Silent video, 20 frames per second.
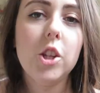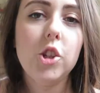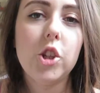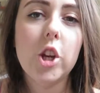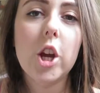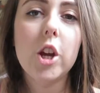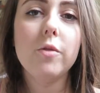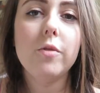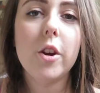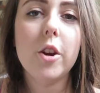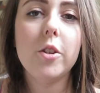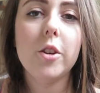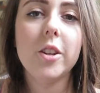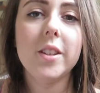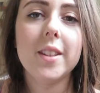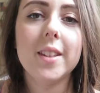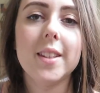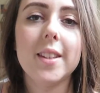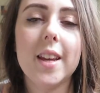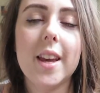Joe
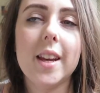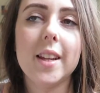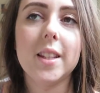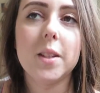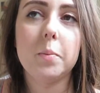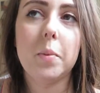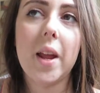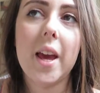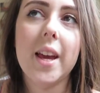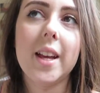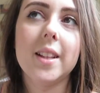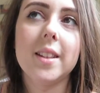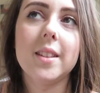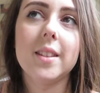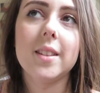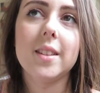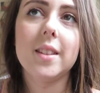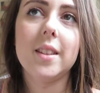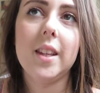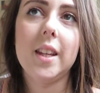Rogan
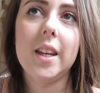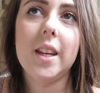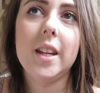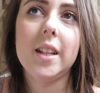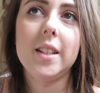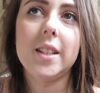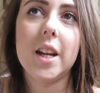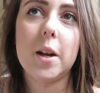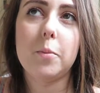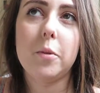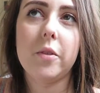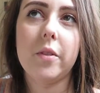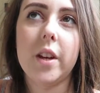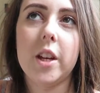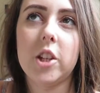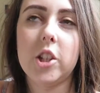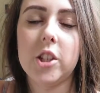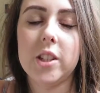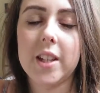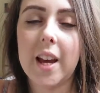explains the
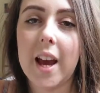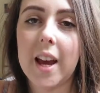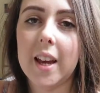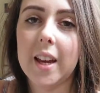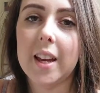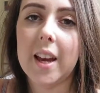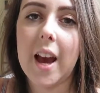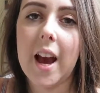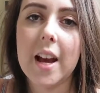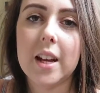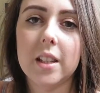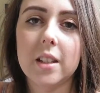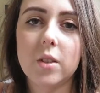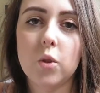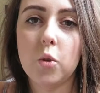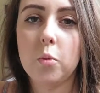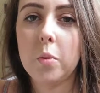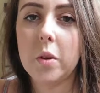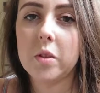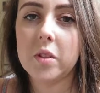deprivation tank as
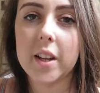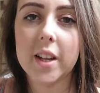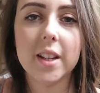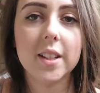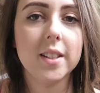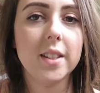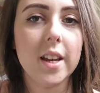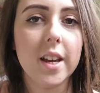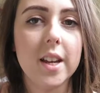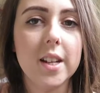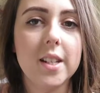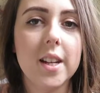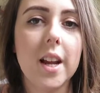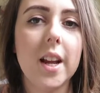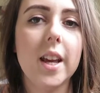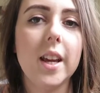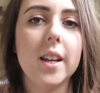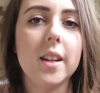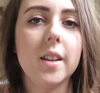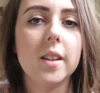almost like a
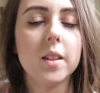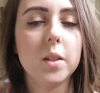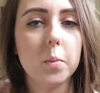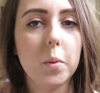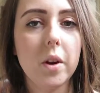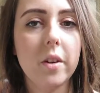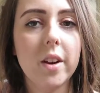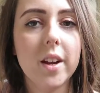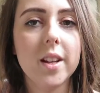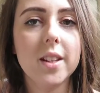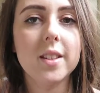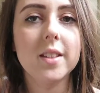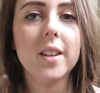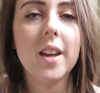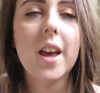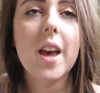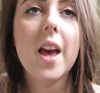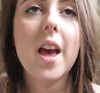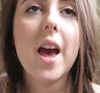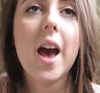psychedelic experience,
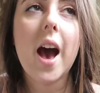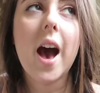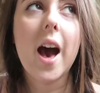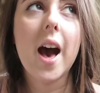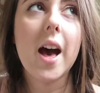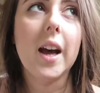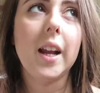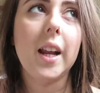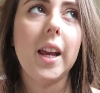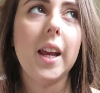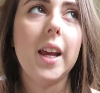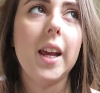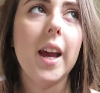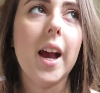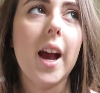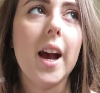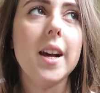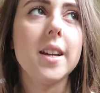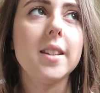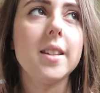and he
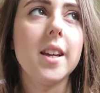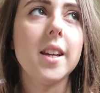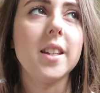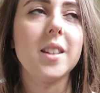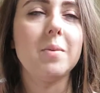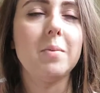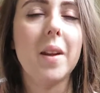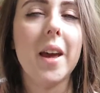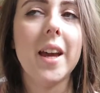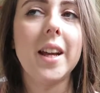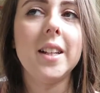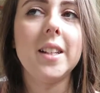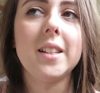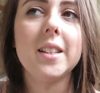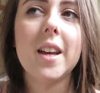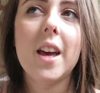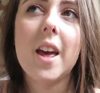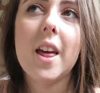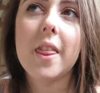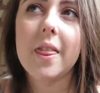has
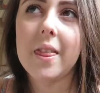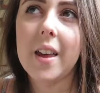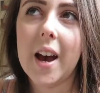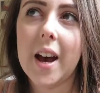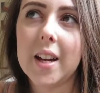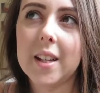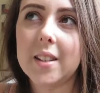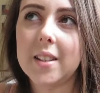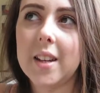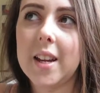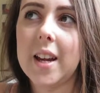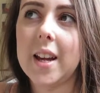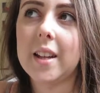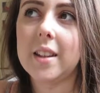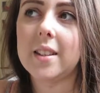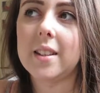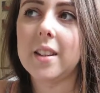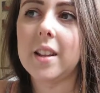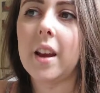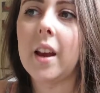explained that
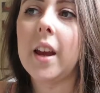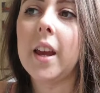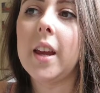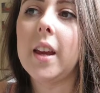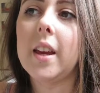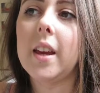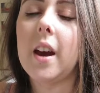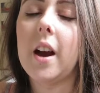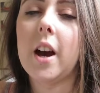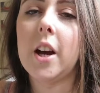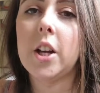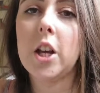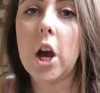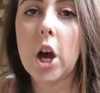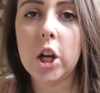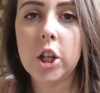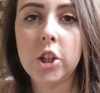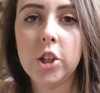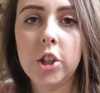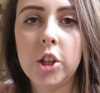it's like an
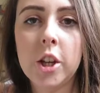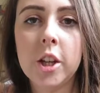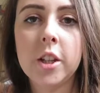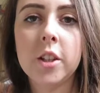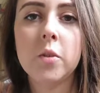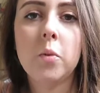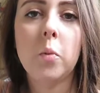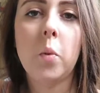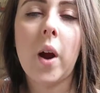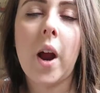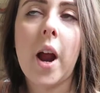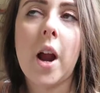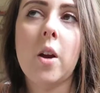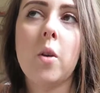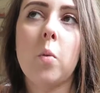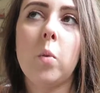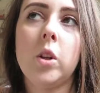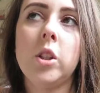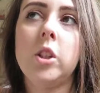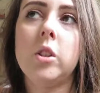onion,
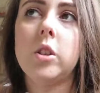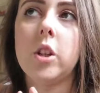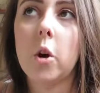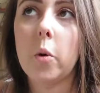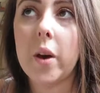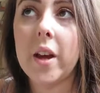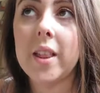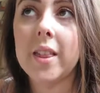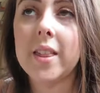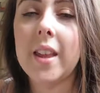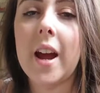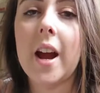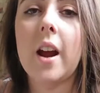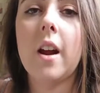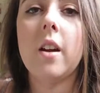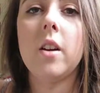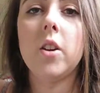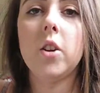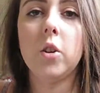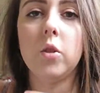where when you go in
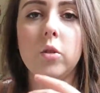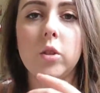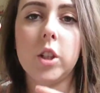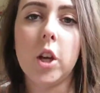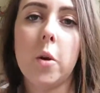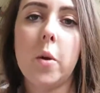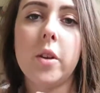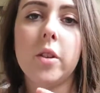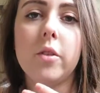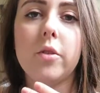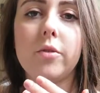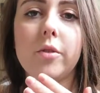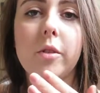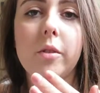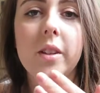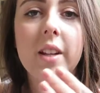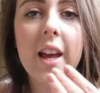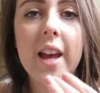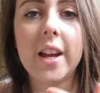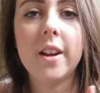there you're going
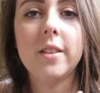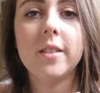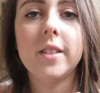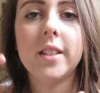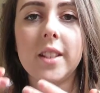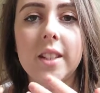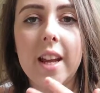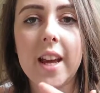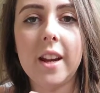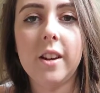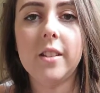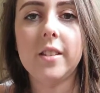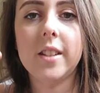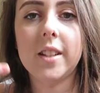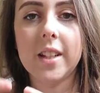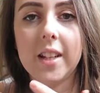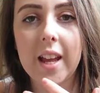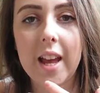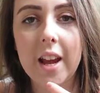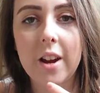through layers and layers
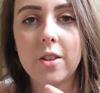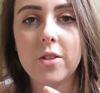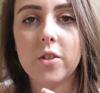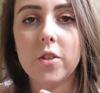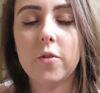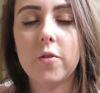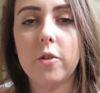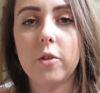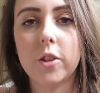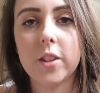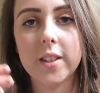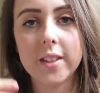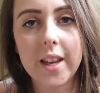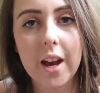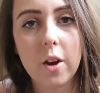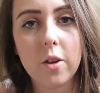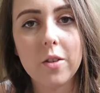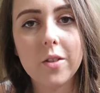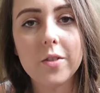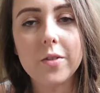and layers of
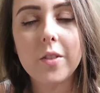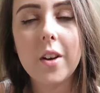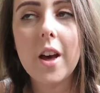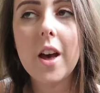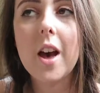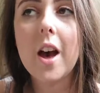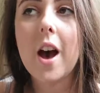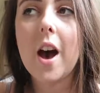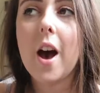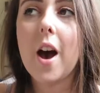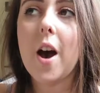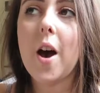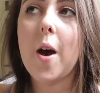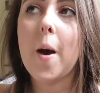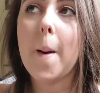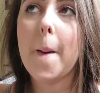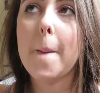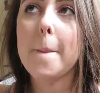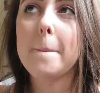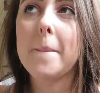yourself,
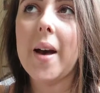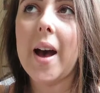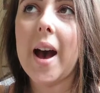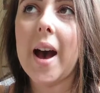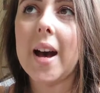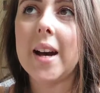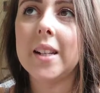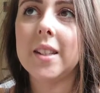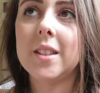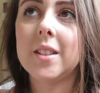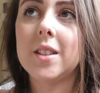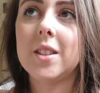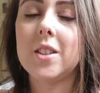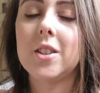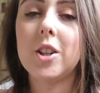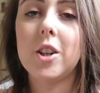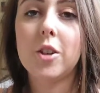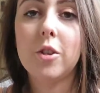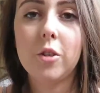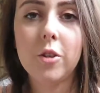and
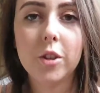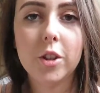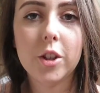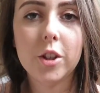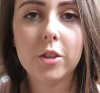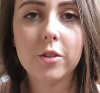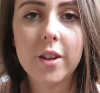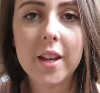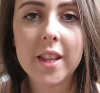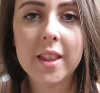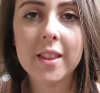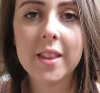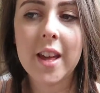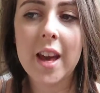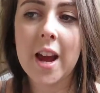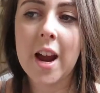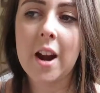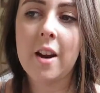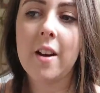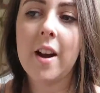the longer you're in
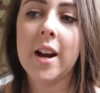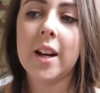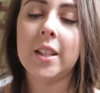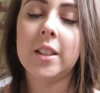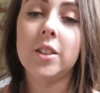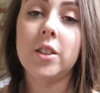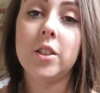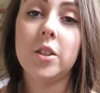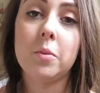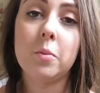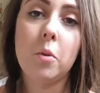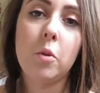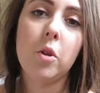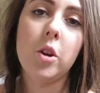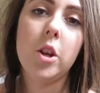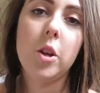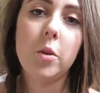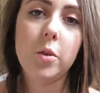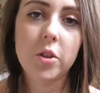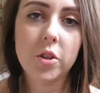there and the
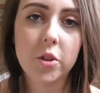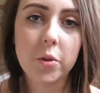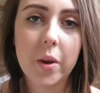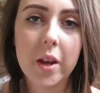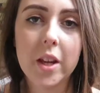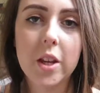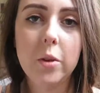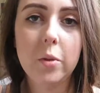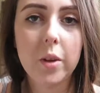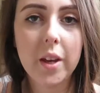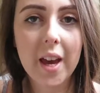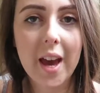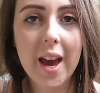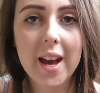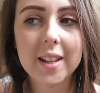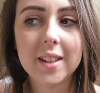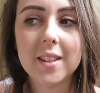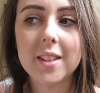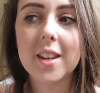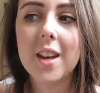more used to it you
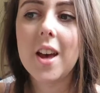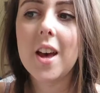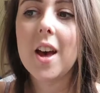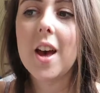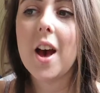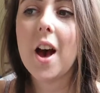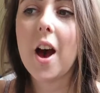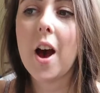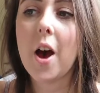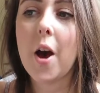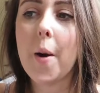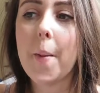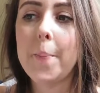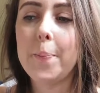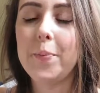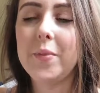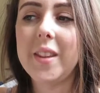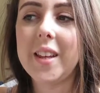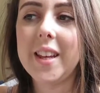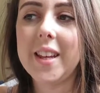get,
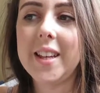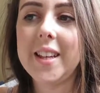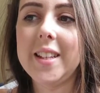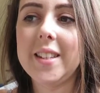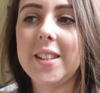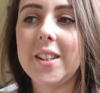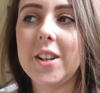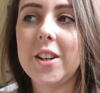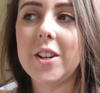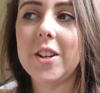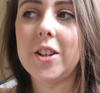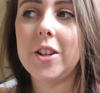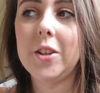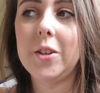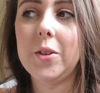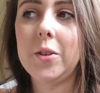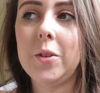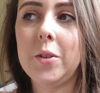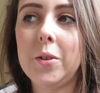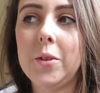the easier
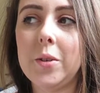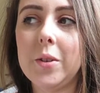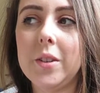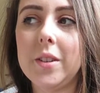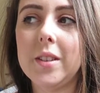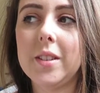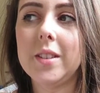you